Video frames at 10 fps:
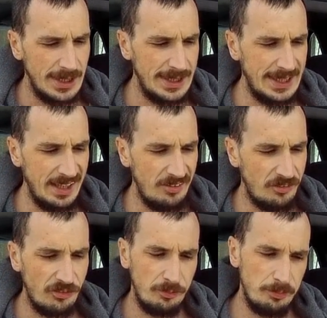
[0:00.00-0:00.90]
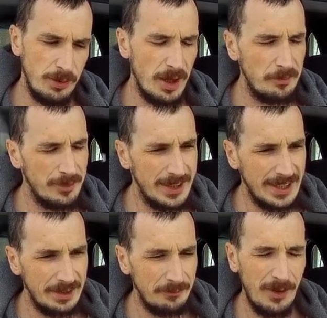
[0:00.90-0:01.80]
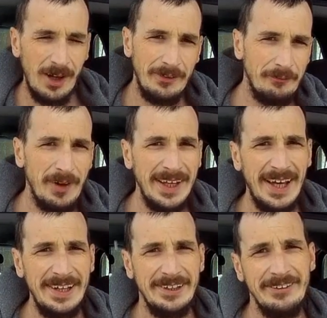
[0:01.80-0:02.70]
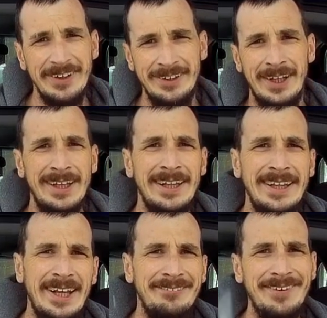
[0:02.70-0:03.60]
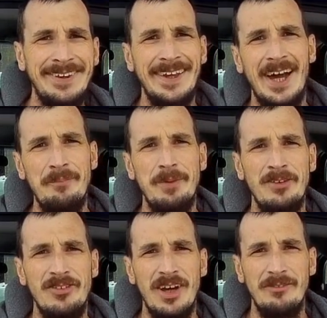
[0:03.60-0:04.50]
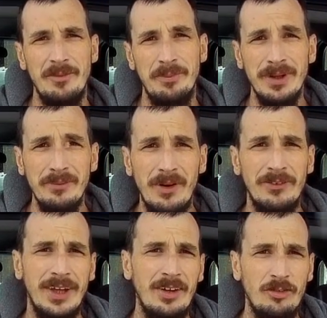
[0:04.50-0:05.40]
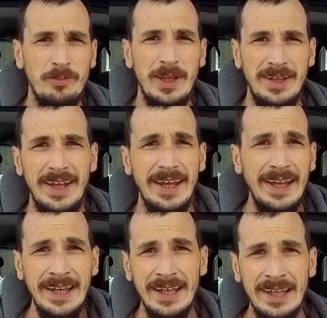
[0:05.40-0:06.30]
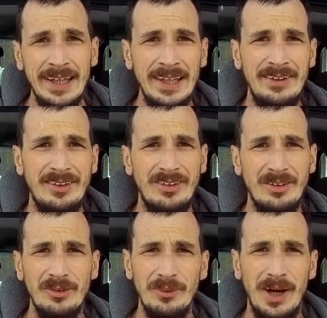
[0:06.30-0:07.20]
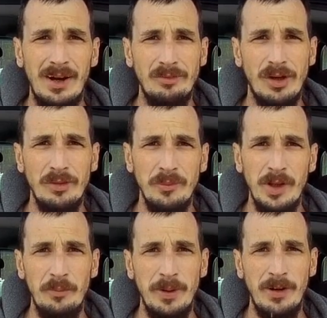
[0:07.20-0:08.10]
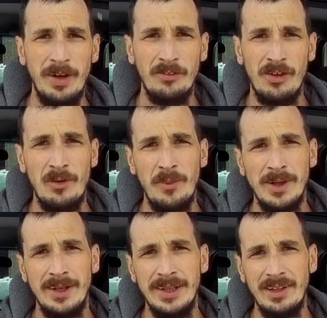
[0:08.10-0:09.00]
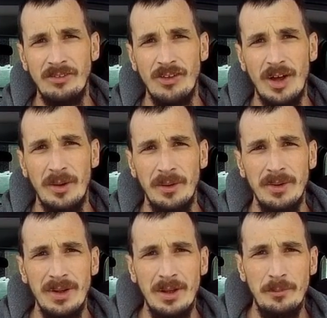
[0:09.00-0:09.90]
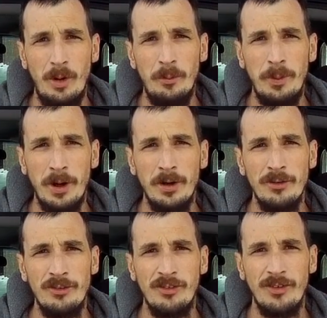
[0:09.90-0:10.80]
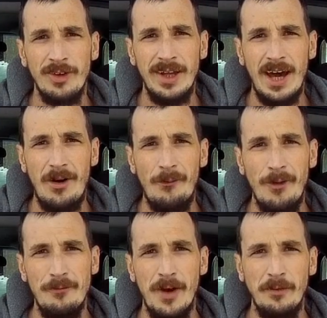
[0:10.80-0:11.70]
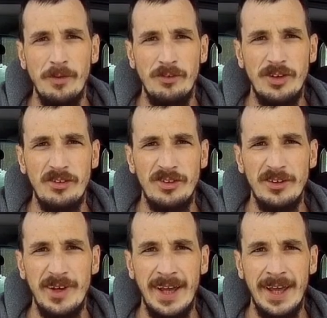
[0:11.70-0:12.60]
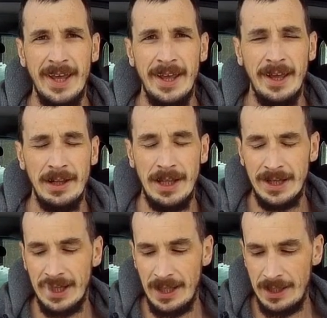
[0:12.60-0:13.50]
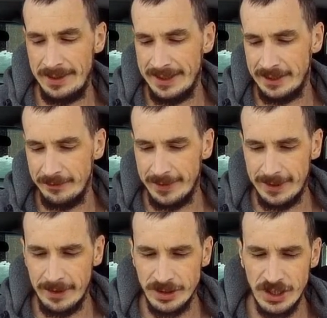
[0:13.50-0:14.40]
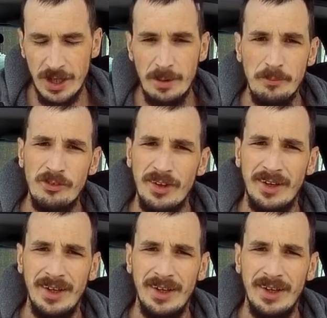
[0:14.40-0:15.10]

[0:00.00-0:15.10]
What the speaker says: It's probably, well, the way I do it and I clean everything up and stuff, it pretty well takes me a day to do front wheel bearings on one of these Mopars. Now, if I was just doing it like they do it in the shops and,